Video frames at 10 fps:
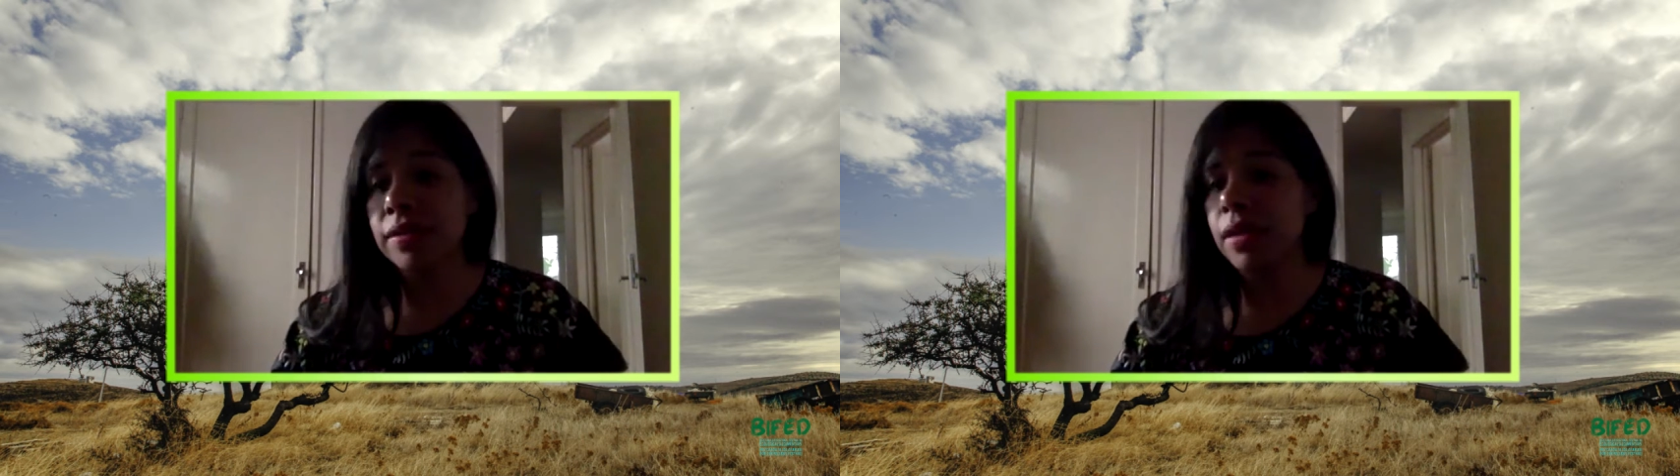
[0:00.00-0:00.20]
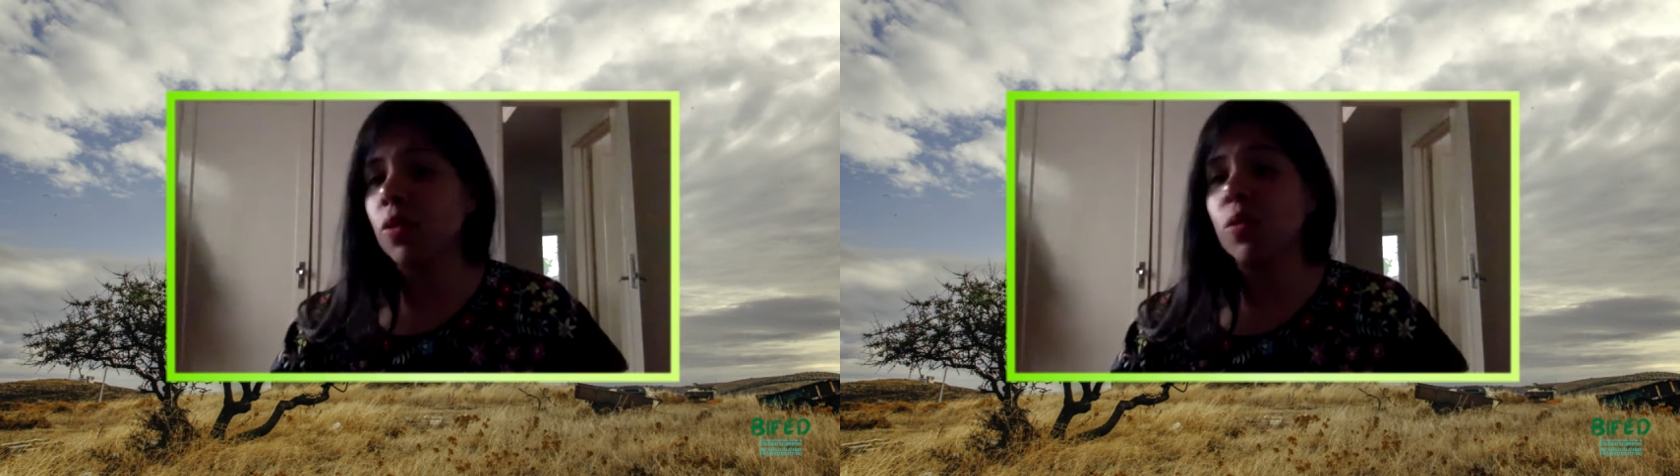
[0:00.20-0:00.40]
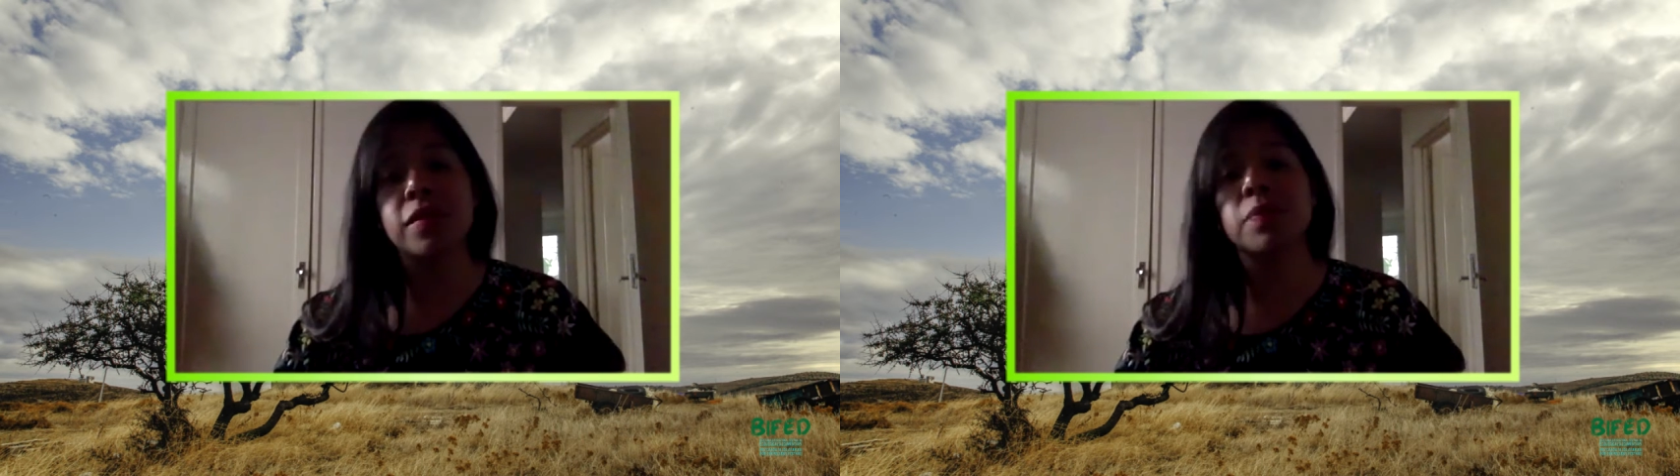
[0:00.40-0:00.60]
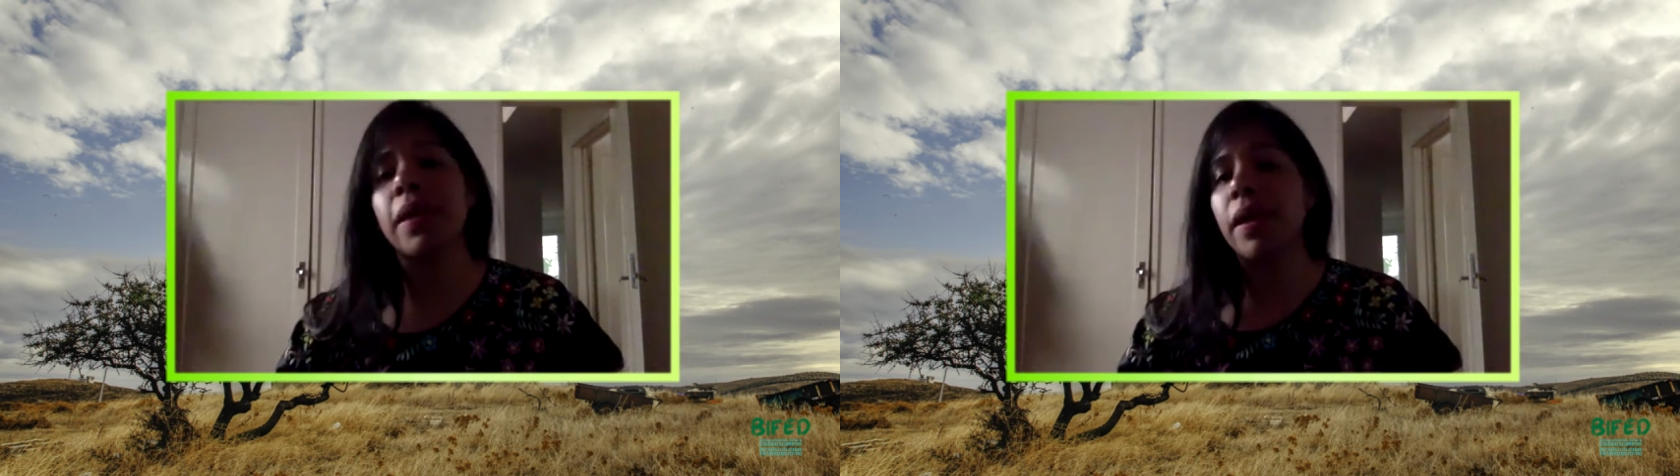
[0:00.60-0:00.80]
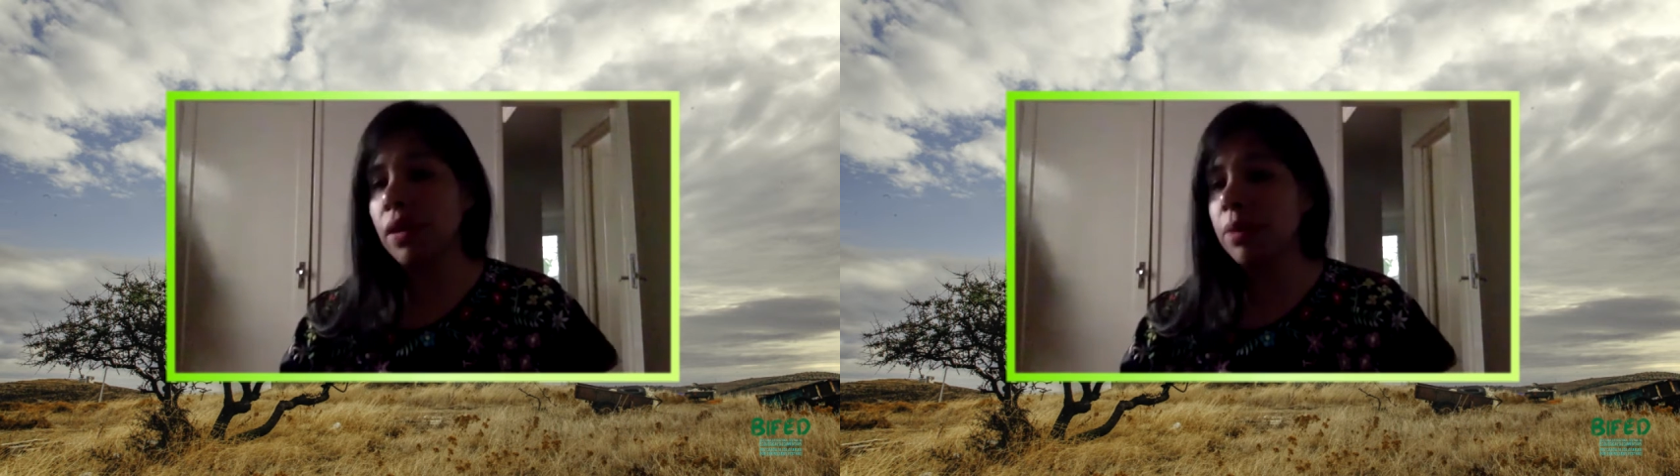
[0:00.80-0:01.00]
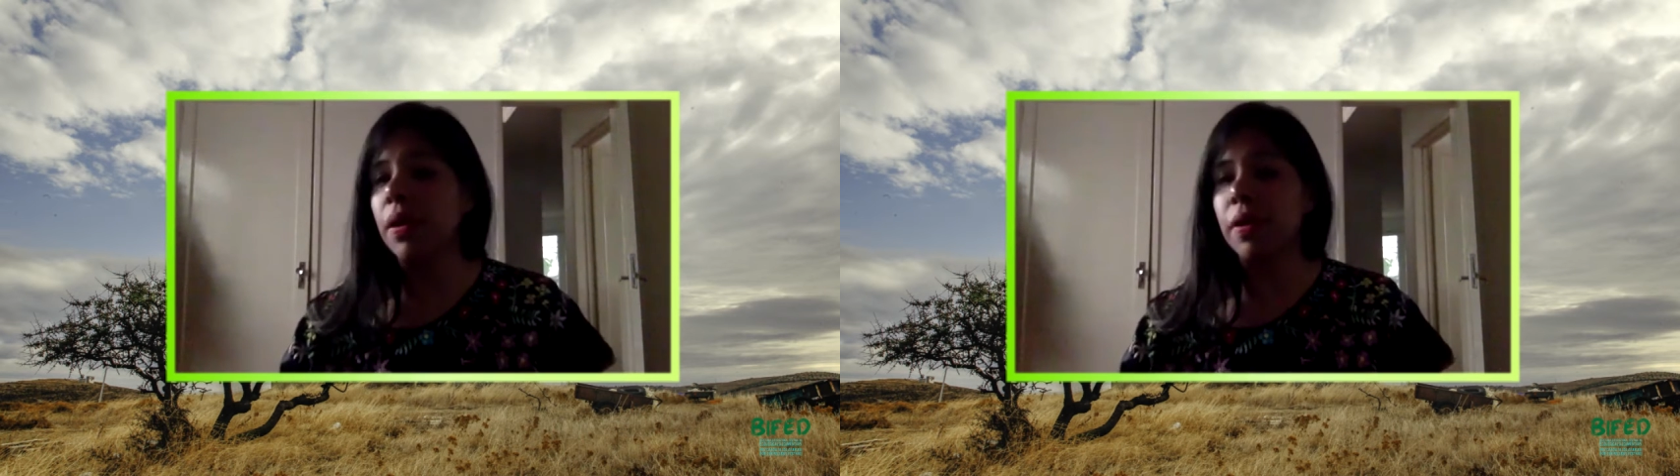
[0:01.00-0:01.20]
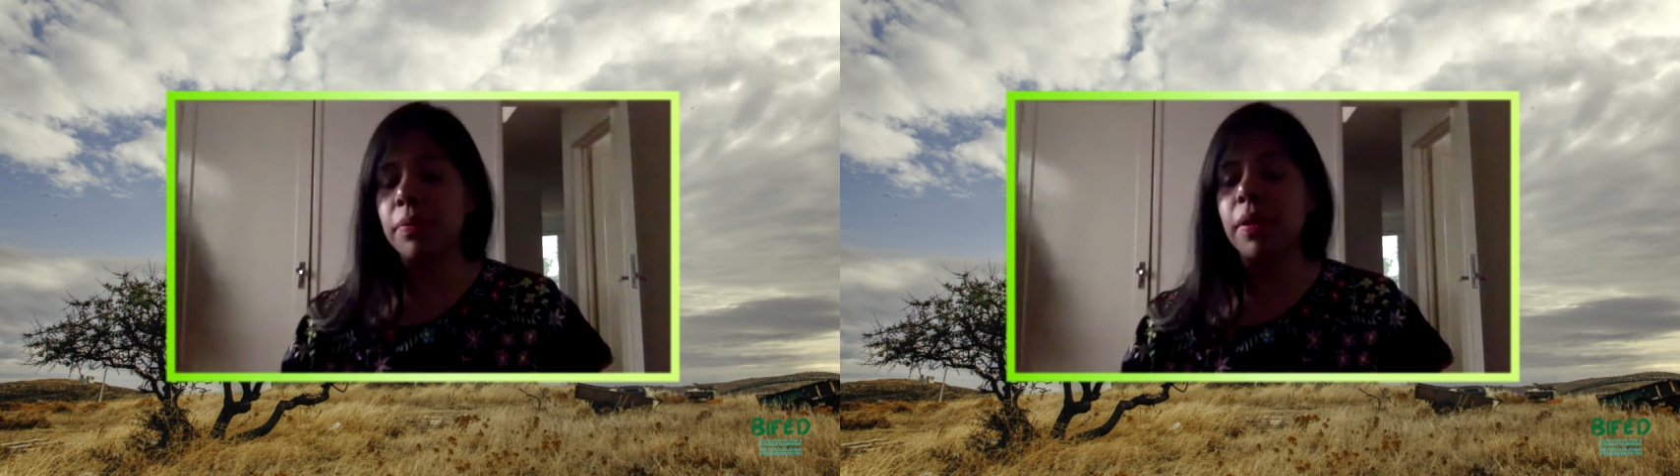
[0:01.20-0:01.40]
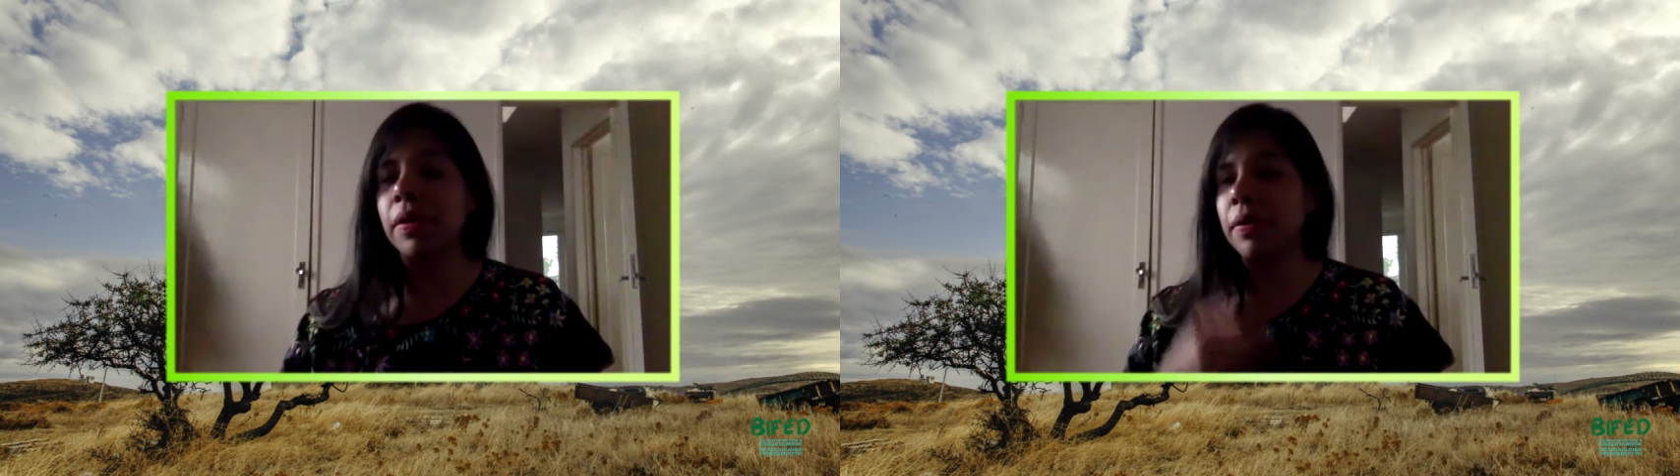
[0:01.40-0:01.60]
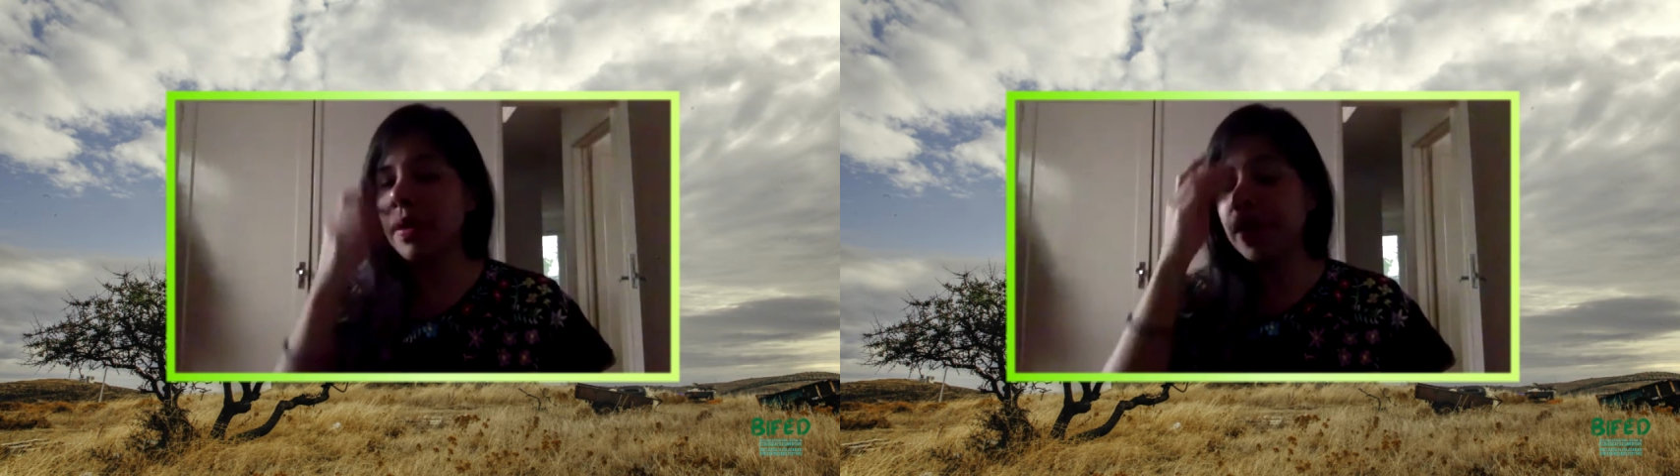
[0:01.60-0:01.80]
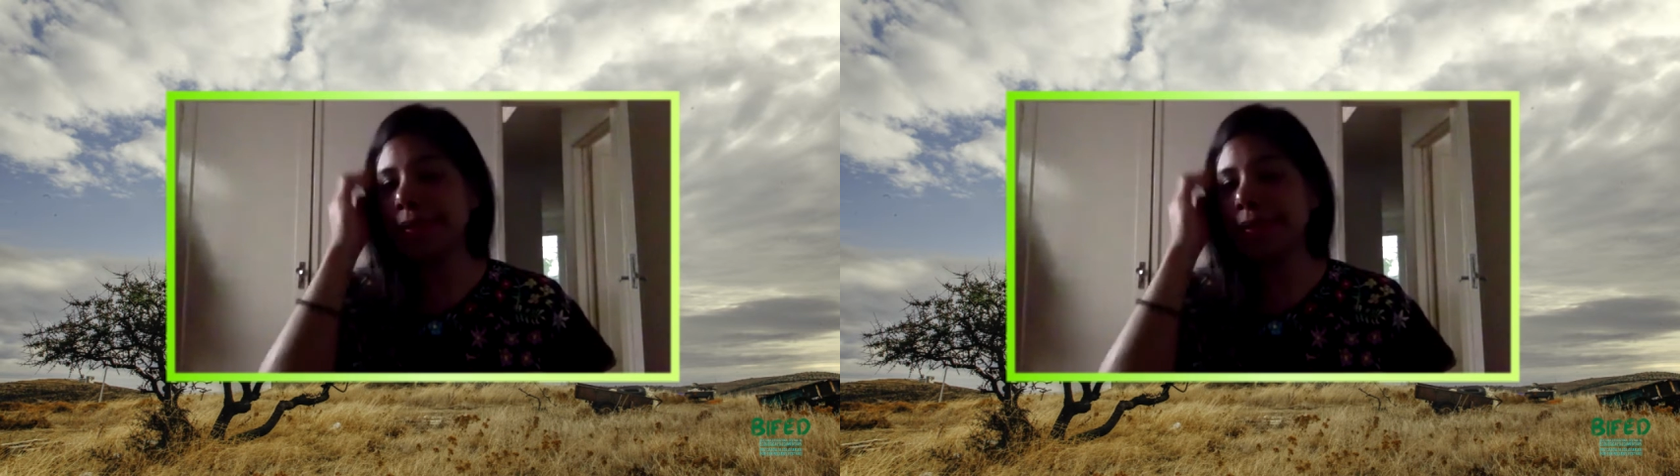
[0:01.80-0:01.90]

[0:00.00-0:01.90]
sound was very, very, very